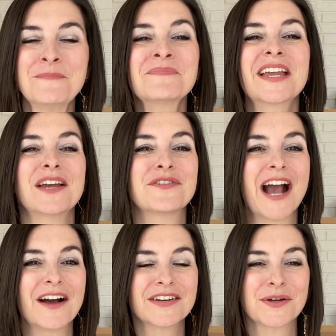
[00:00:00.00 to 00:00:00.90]
If you
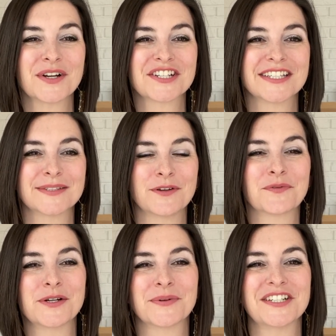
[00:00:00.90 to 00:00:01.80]
have any questions, feel
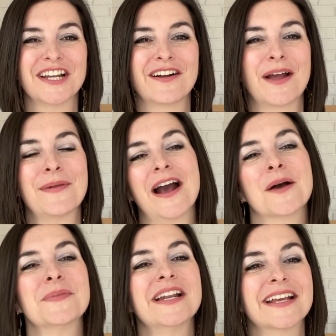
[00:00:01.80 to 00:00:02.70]
free to reach out. I'm
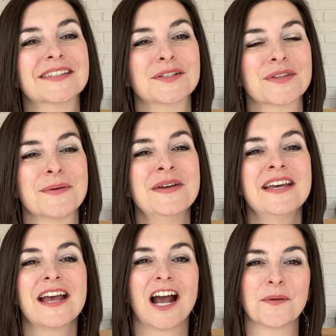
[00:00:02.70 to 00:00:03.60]
happy to answer them,
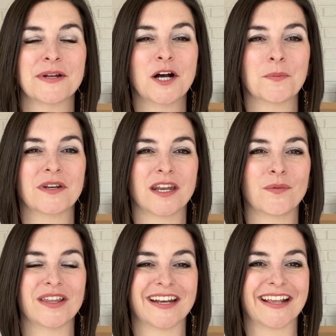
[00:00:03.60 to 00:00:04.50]
happy to help in any
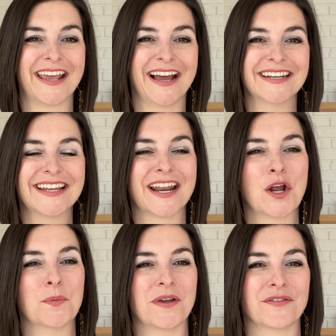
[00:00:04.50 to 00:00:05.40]
way that I can, and I
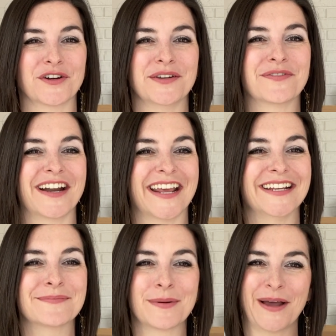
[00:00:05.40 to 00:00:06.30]
hope you have a great
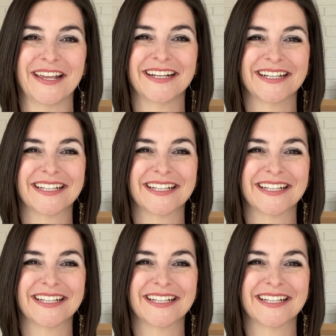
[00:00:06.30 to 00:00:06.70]
Friday. Bye-bye.